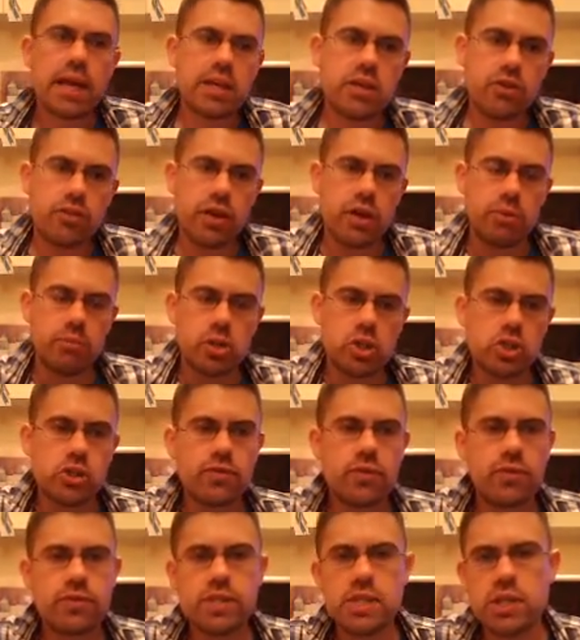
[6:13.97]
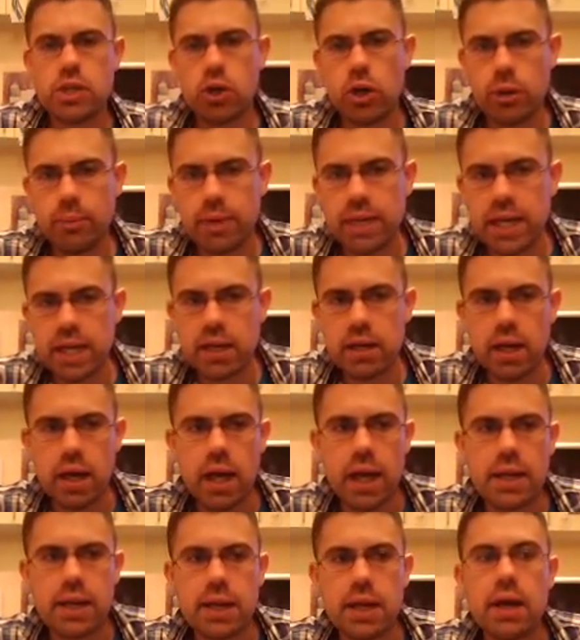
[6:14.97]
thank you very much for visiting
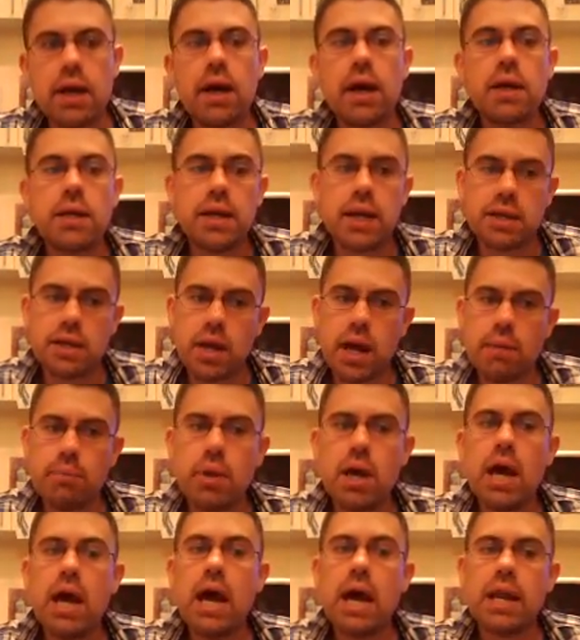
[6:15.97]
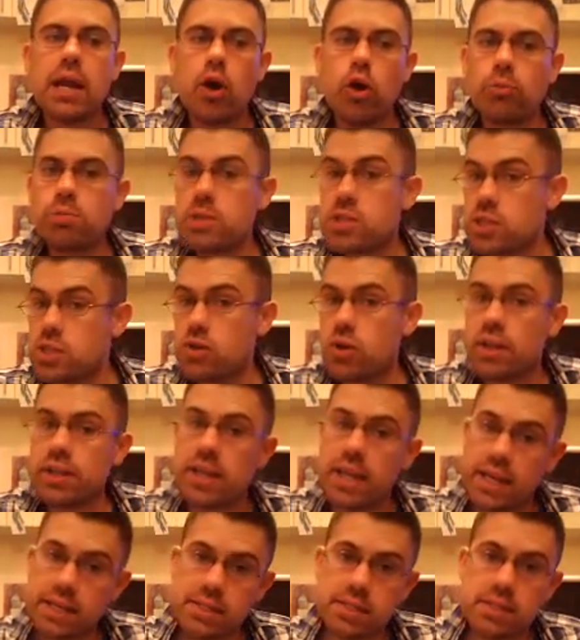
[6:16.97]
ColmMcGill.com, and I hope to see you
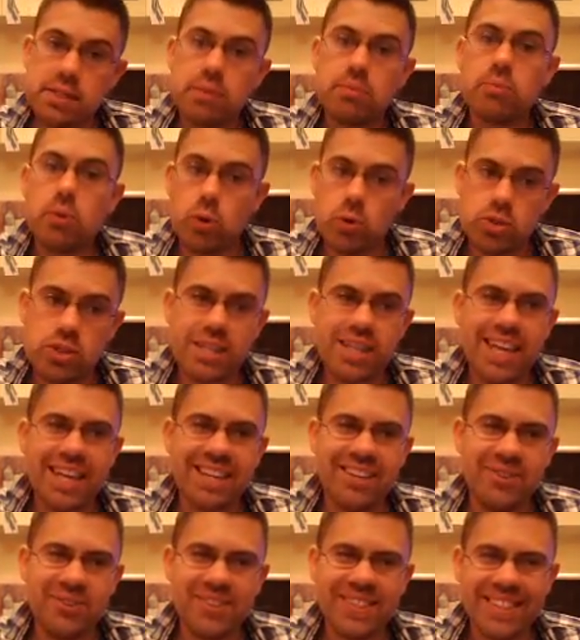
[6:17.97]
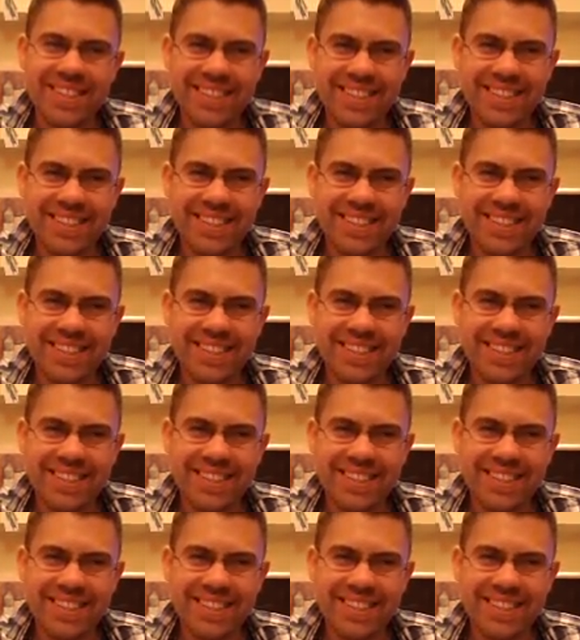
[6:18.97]
on the next post. Thank you.